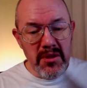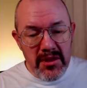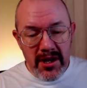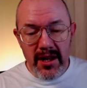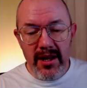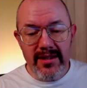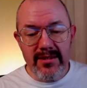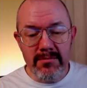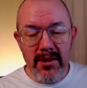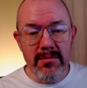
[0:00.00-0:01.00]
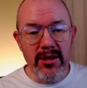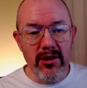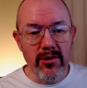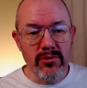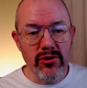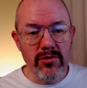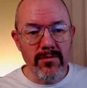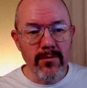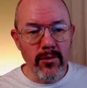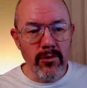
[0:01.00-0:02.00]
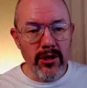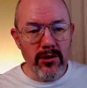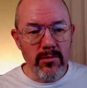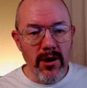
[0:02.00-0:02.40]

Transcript: the light might be an option for you.